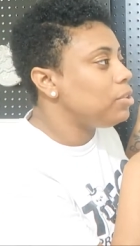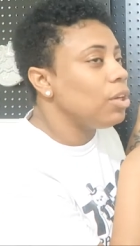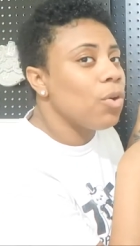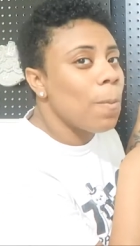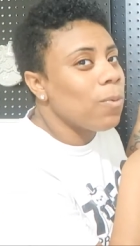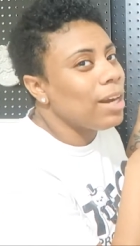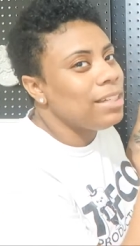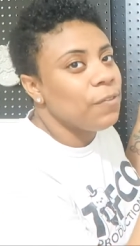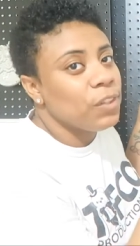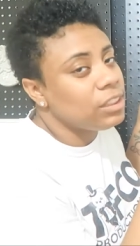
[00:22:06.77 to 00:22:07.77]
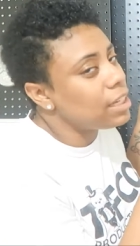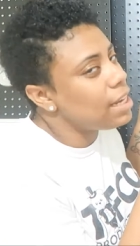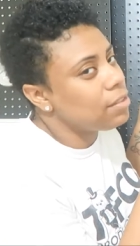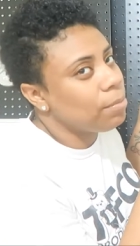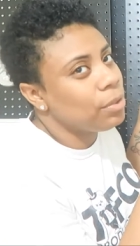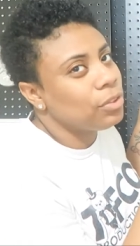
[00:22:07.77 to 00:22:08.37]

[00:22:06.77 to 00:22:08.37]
to incorporate different shades of blue,